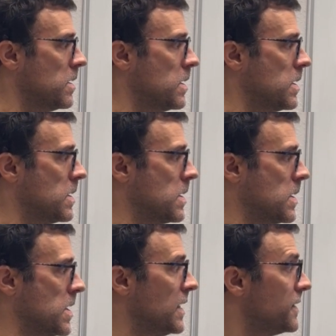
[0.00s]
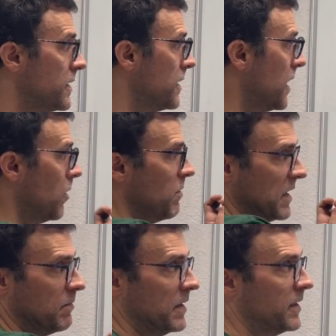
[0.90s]
and see how
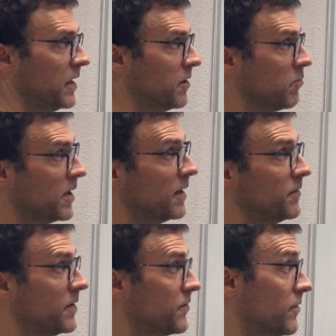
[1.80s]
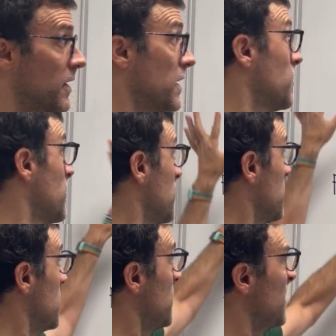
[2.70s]
mathematically we can describe
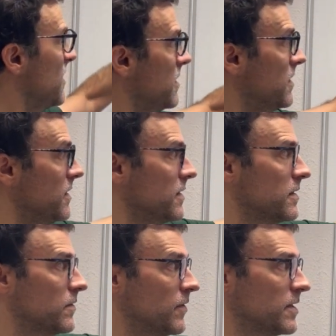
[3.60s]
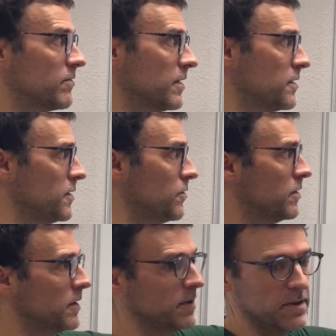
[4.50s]
this phase
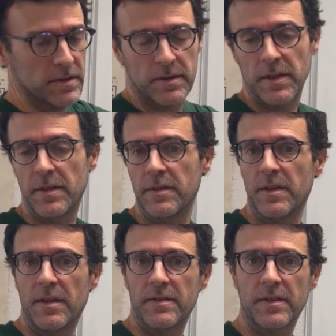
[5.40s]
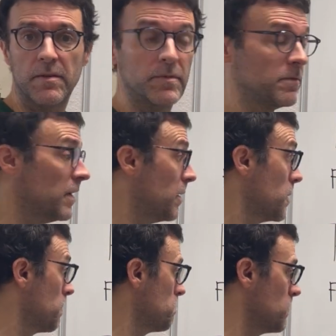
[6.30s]
transition and this energy landscape.
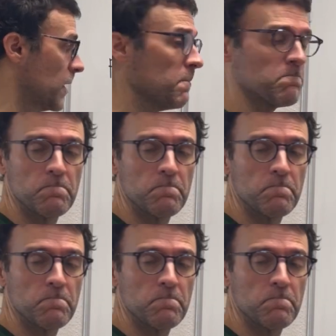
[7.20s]
Okay?